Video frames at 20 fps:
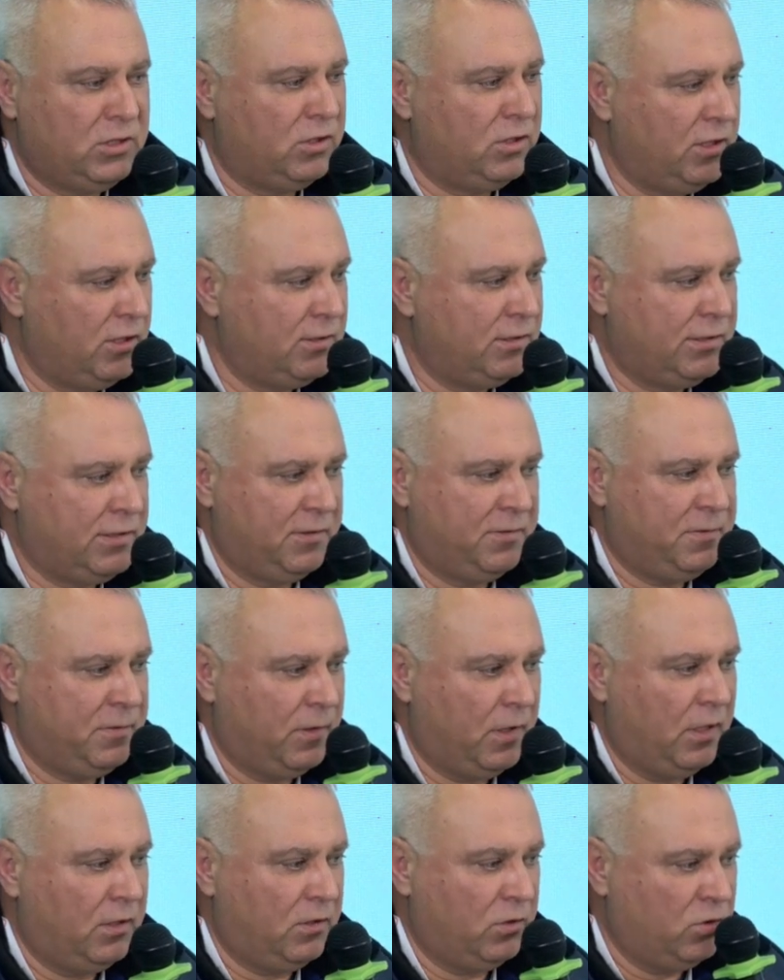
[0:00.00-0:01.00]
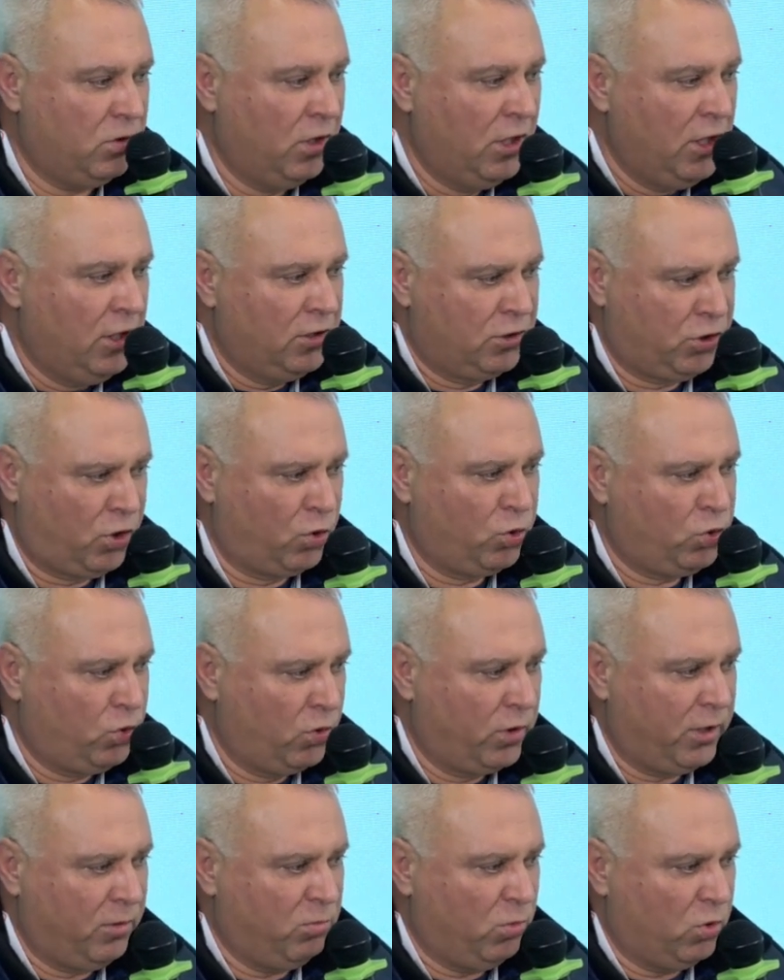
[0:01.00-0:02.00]
hearing channels,
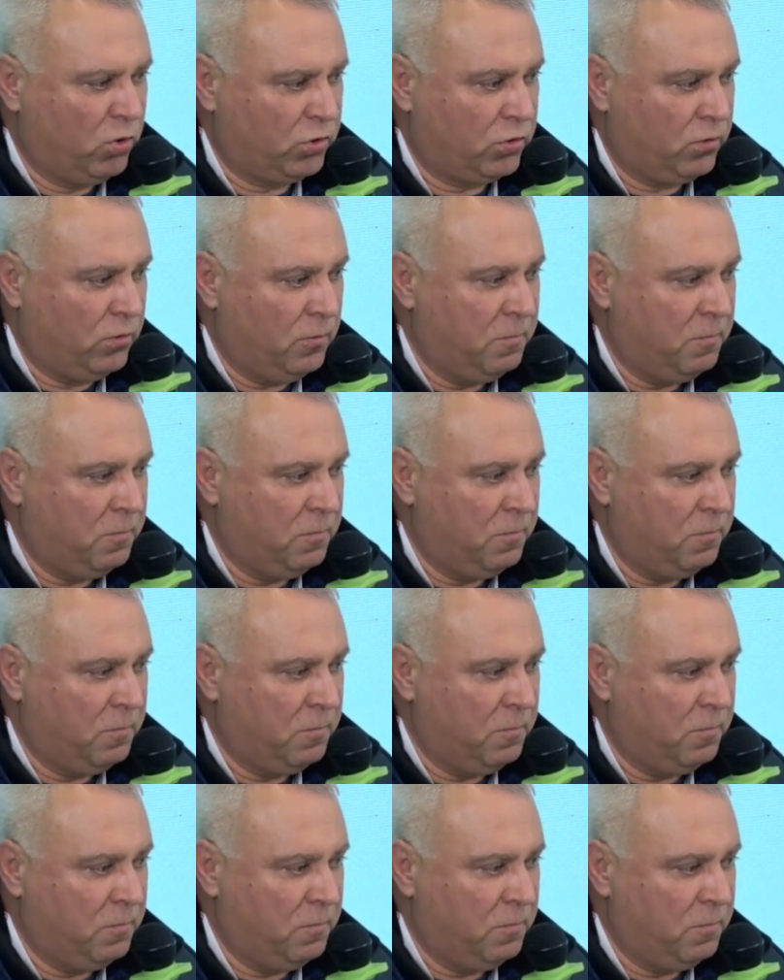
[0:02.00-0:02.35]
and